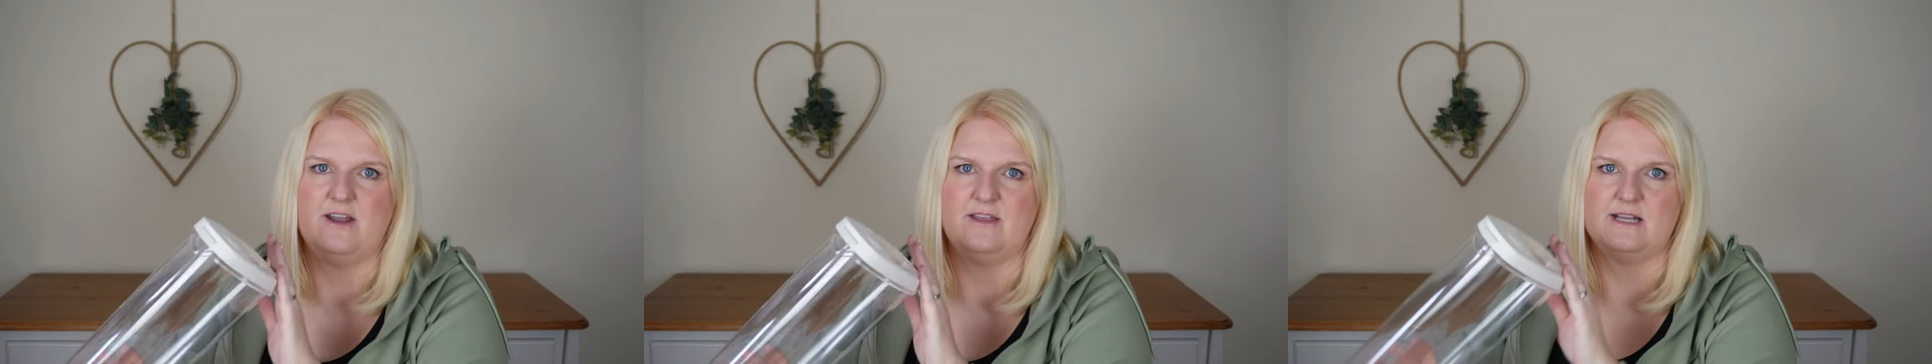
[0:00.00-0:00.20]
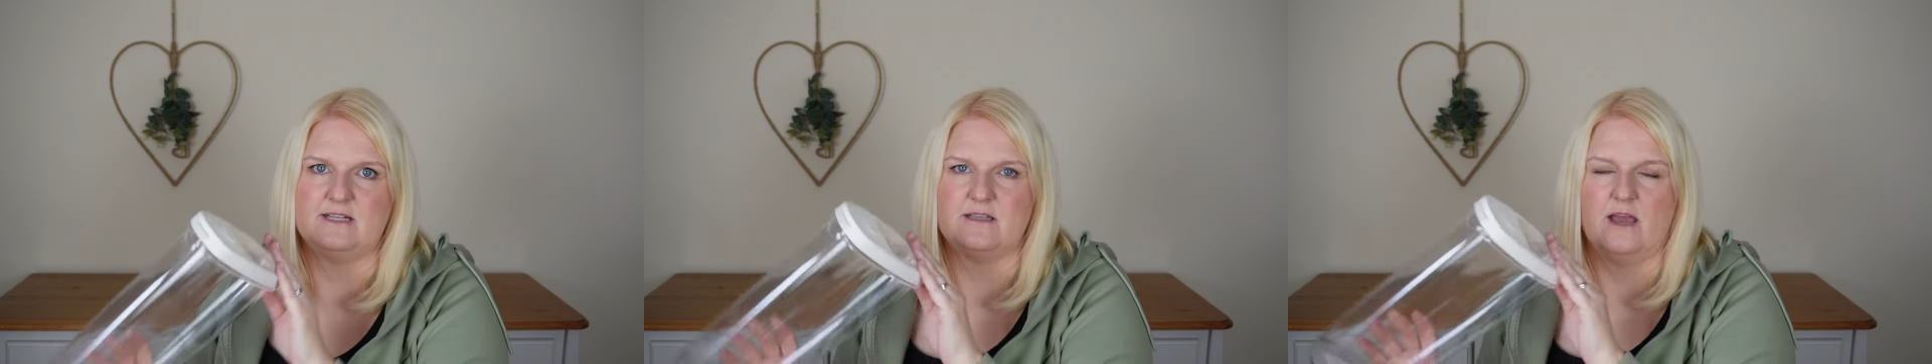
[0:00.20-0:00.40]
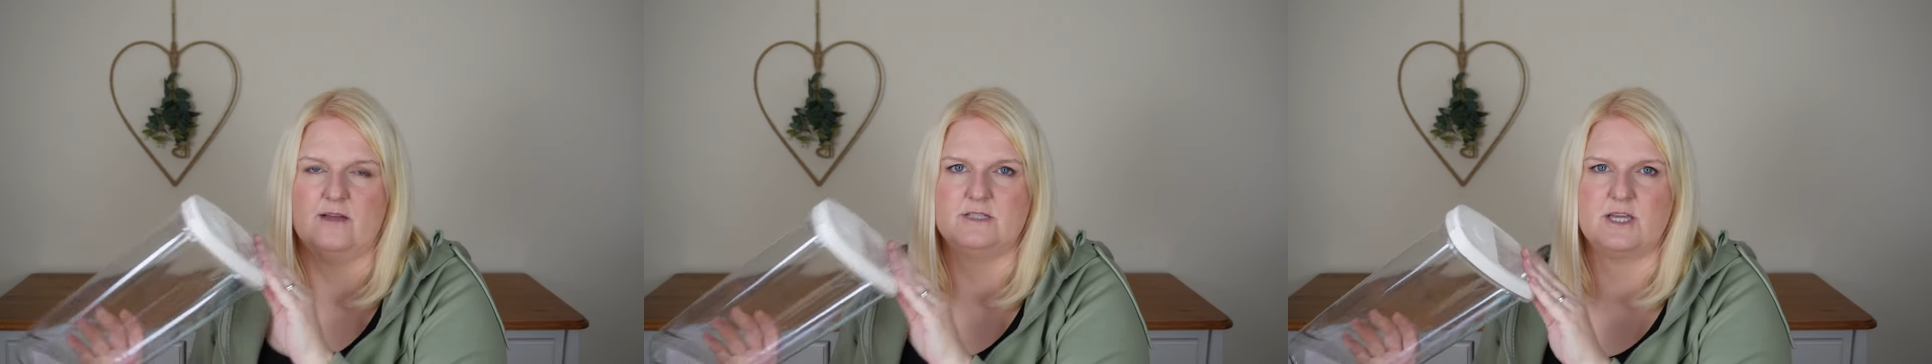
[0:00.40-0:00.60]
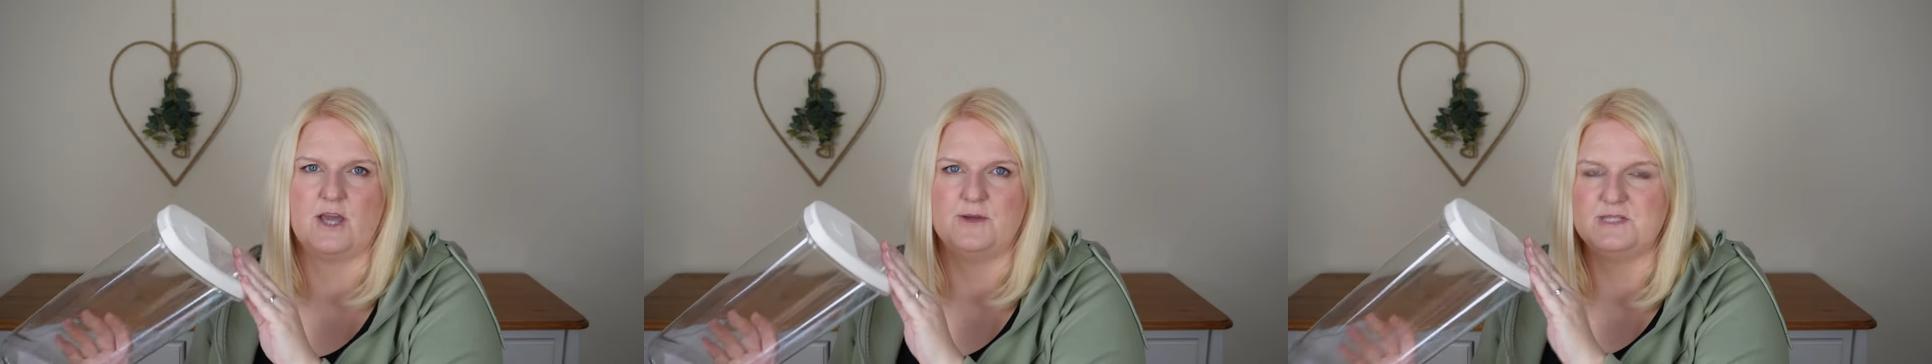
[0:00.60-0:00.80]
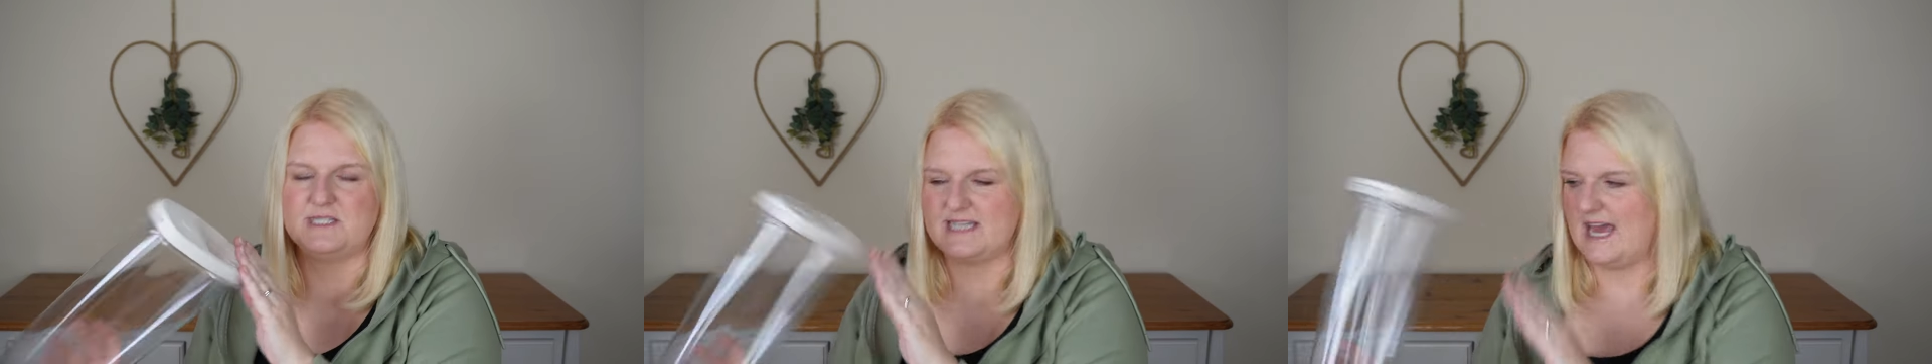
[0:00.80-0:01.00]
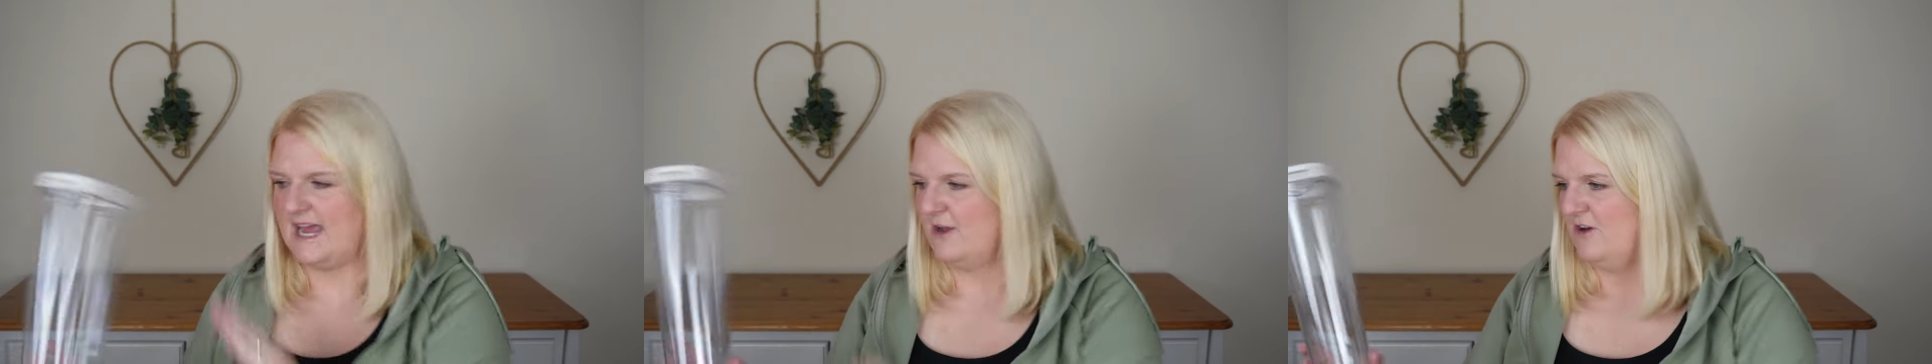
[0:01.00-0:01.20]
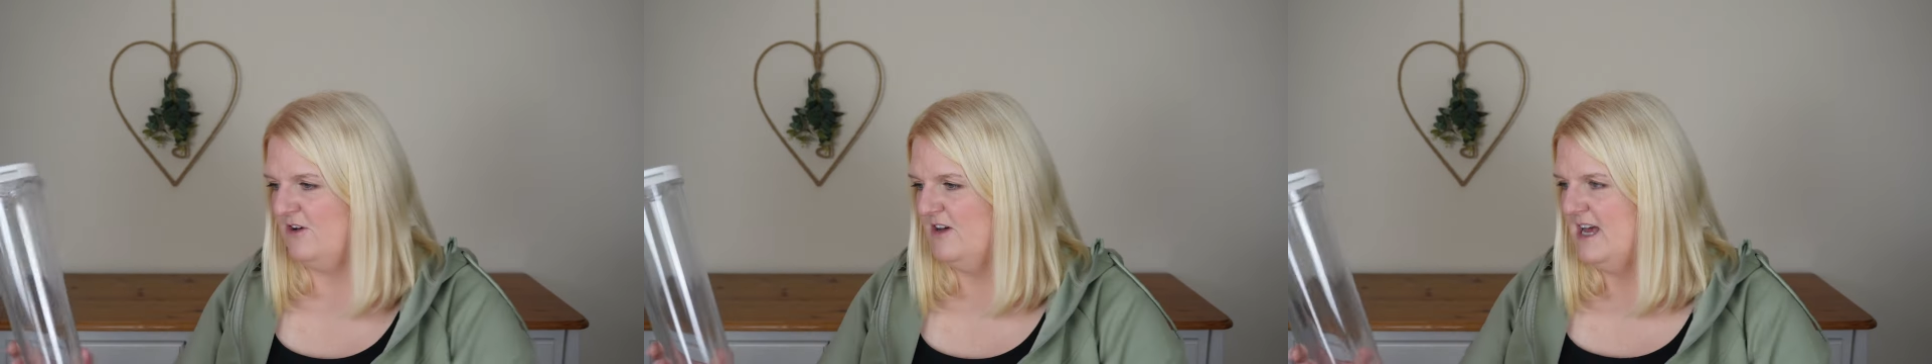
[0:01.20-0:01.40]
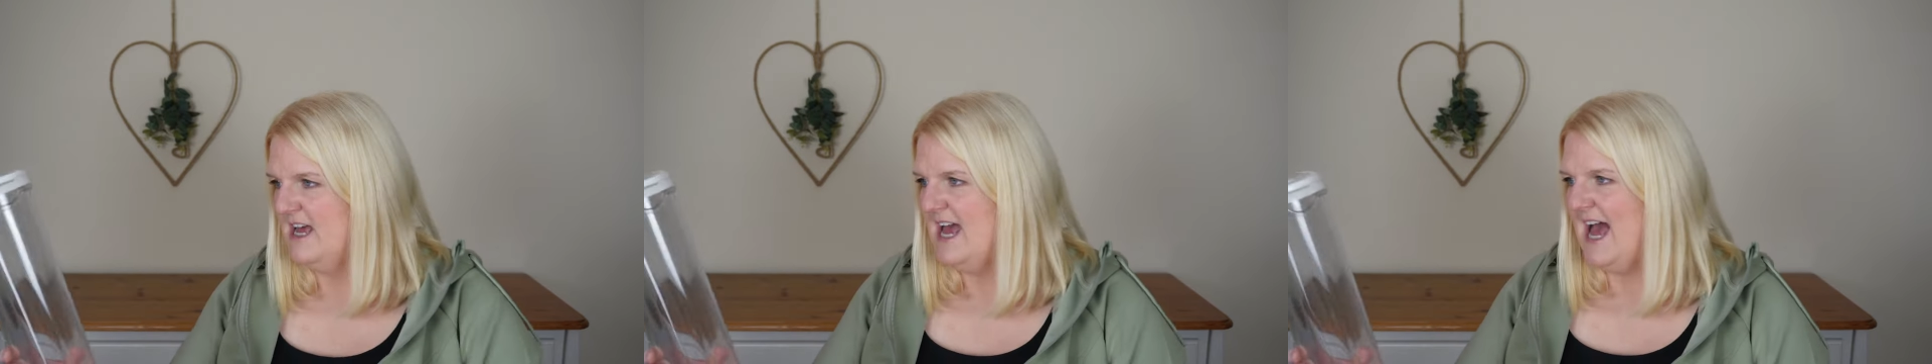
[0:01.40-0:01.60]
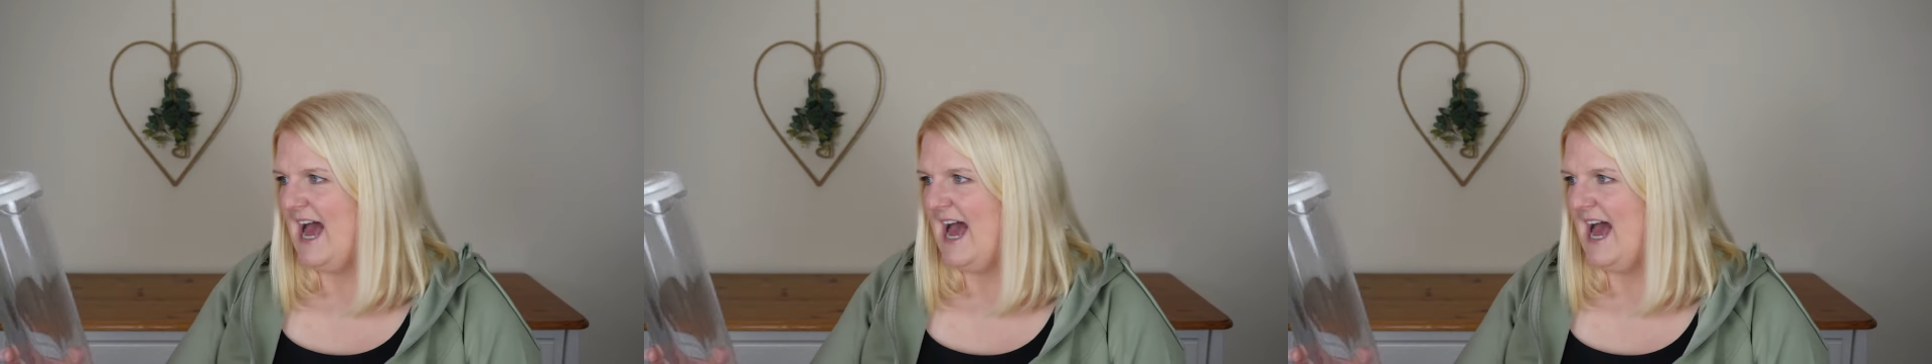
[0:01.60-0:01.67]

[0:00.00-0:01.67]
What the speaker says: nothing's going to go stale,